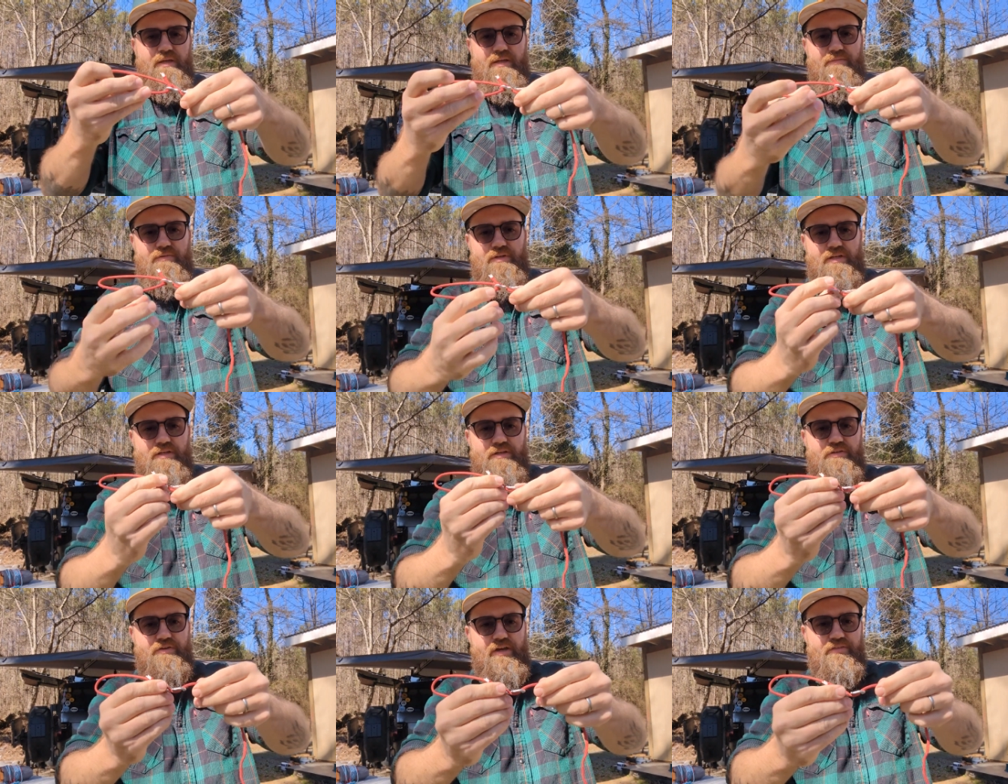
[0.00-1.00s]
And if you need to
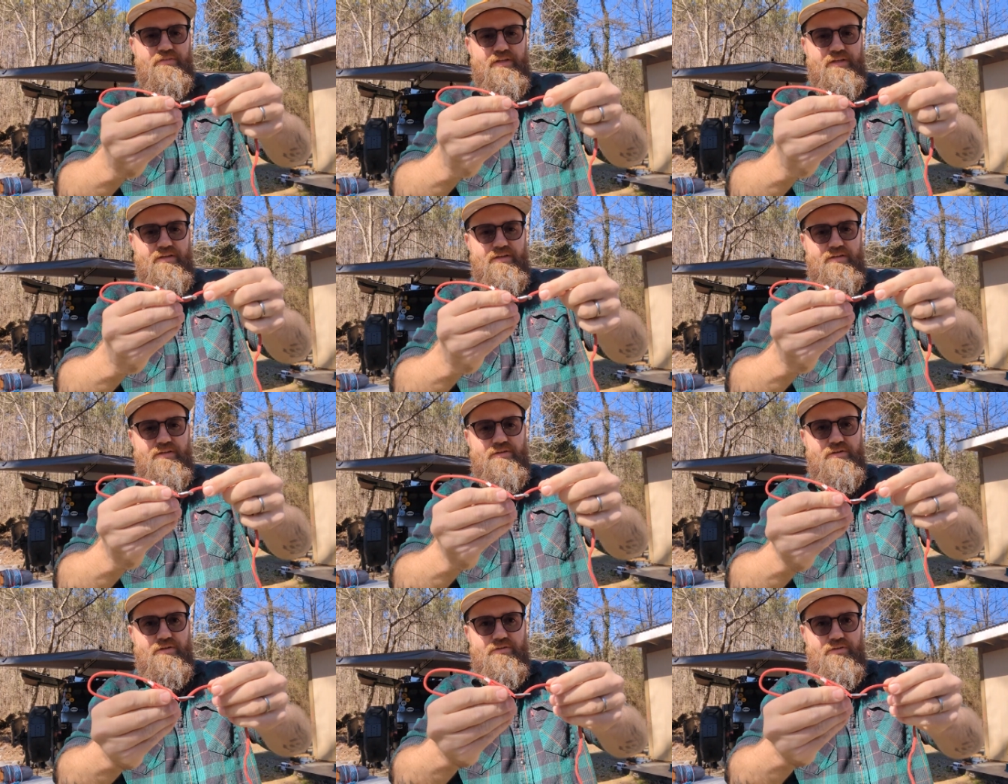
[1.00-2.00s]
adjust it,
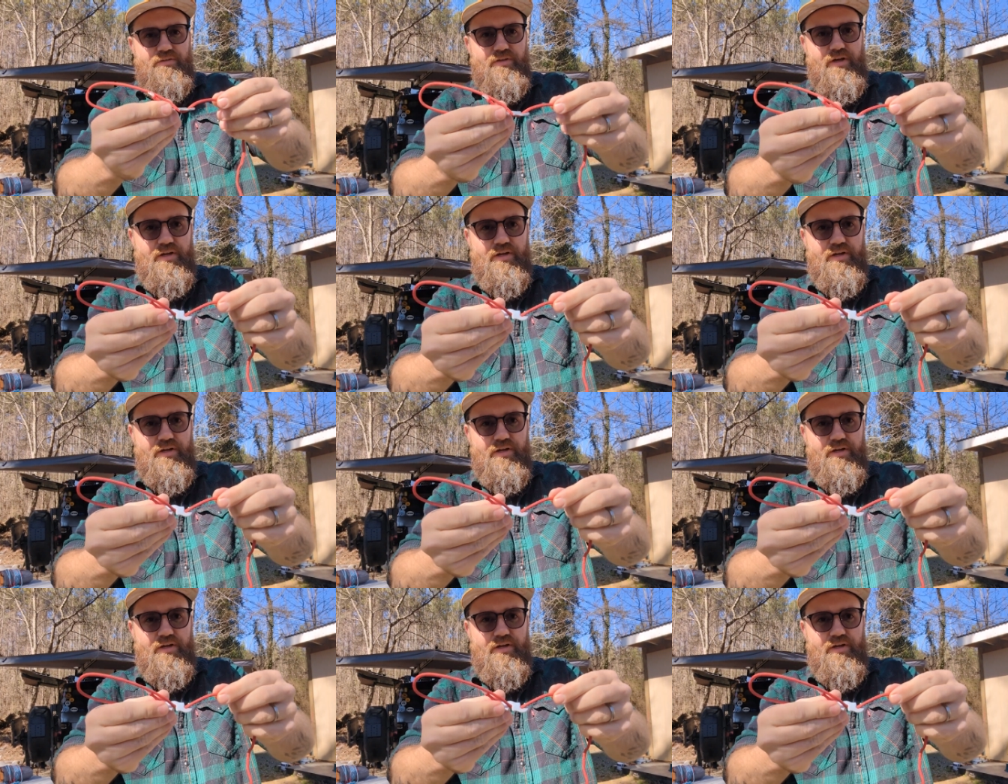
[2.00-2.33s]
you can just